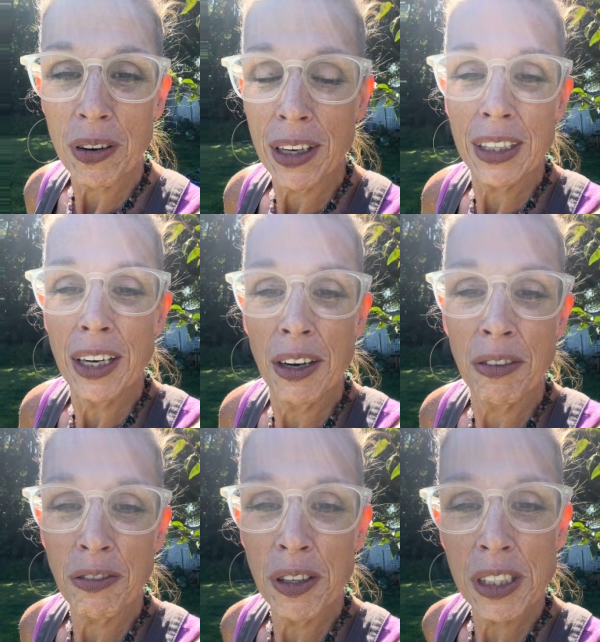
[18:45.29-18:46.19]
you know,
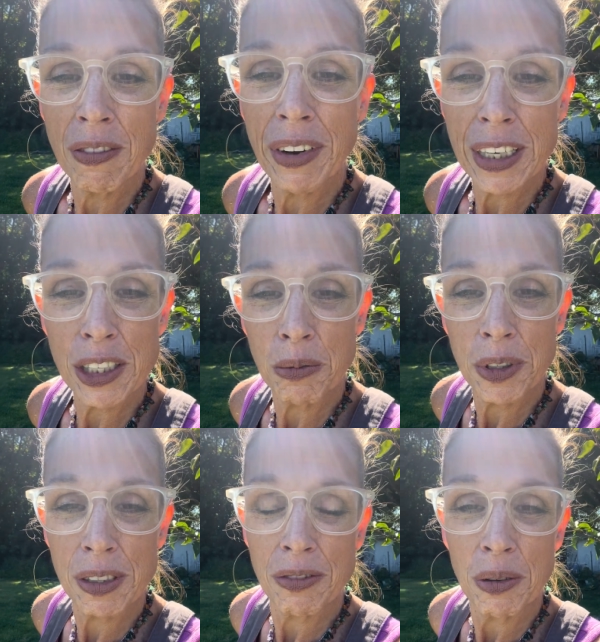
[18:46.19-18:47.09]
fruits and
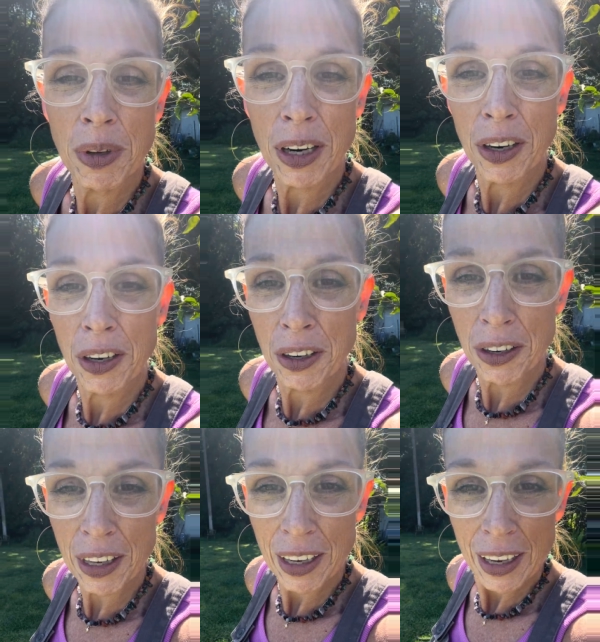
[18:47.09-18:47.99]
vegetables from the
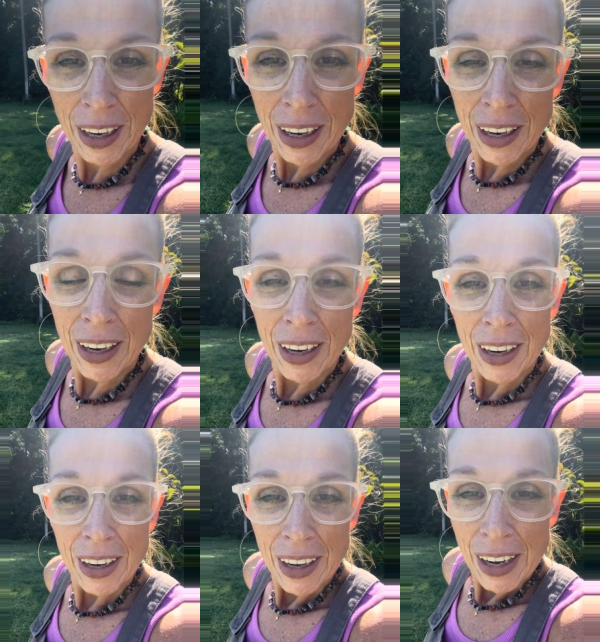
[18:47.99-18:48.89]
earth.
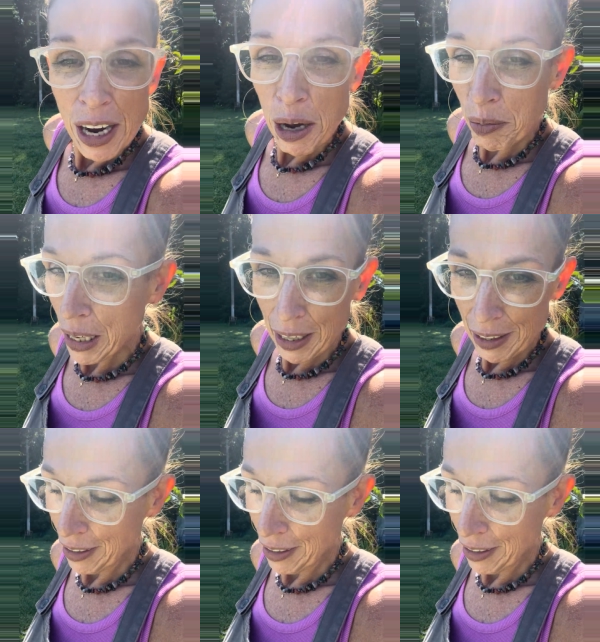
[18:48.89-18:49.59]
I mean,